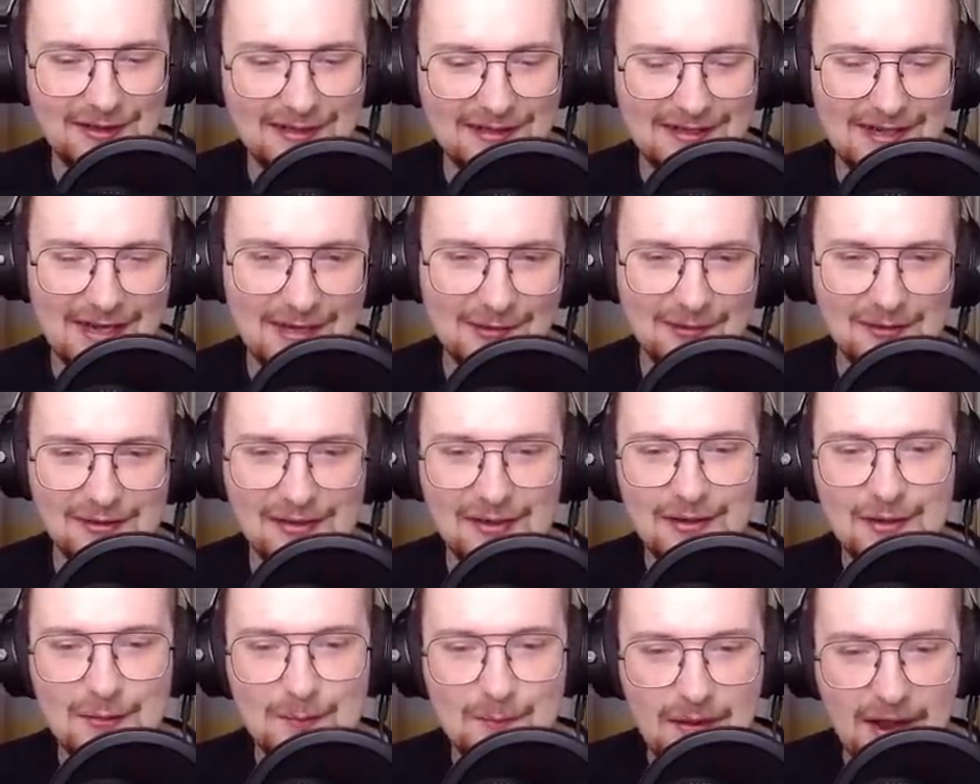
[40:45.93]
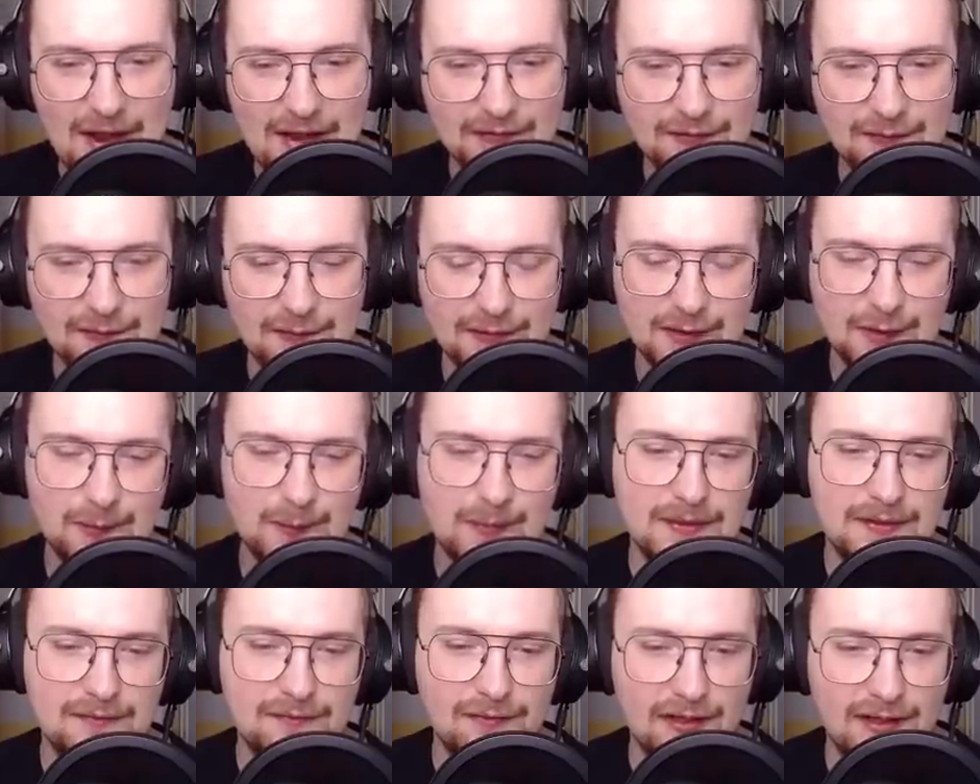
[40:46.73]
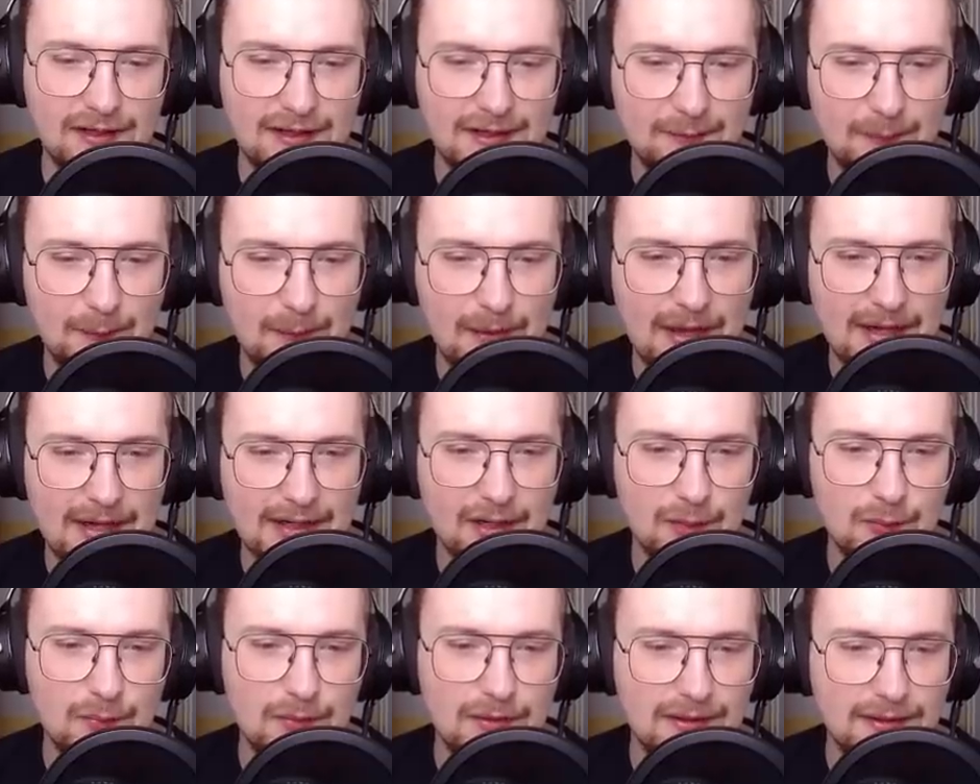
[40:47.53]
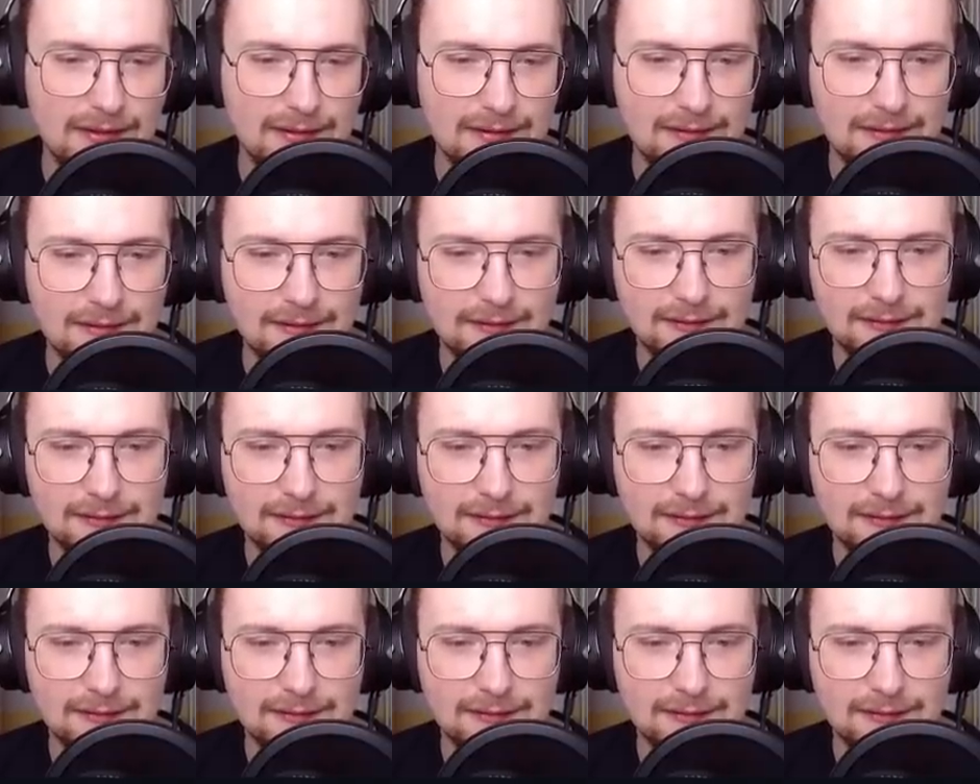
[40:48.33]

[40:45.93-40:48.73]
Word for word: to calculate the mass for speedrunning pack openings.